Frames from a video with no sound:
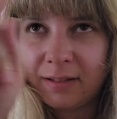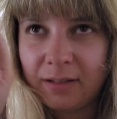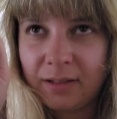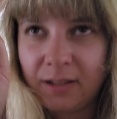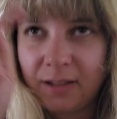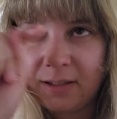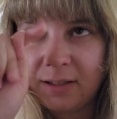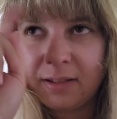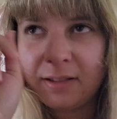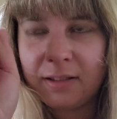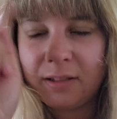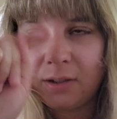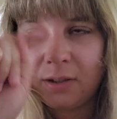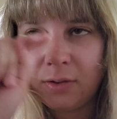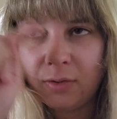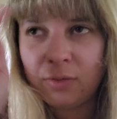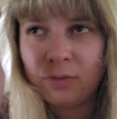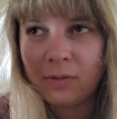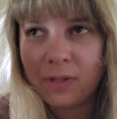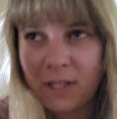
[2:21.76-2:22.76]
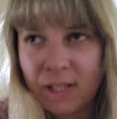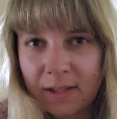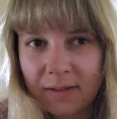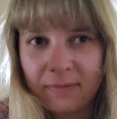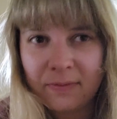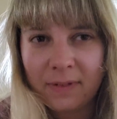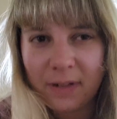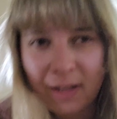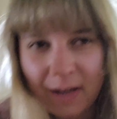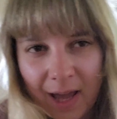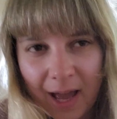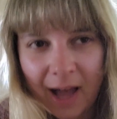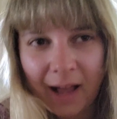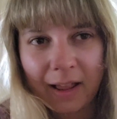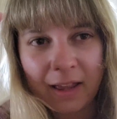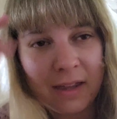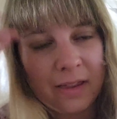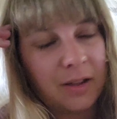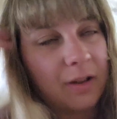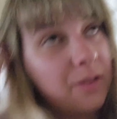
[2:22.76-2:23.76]
season two, season
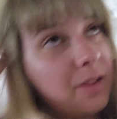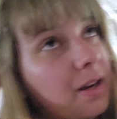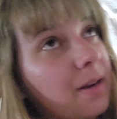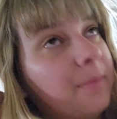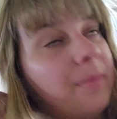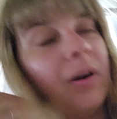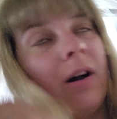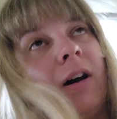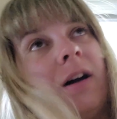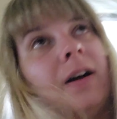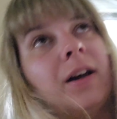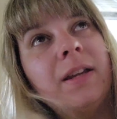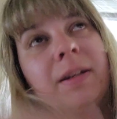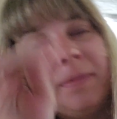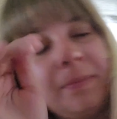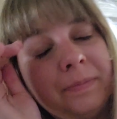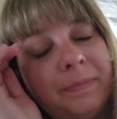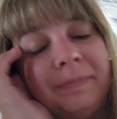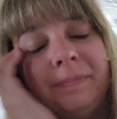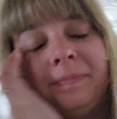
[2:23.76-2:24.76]
finale though that I'm on.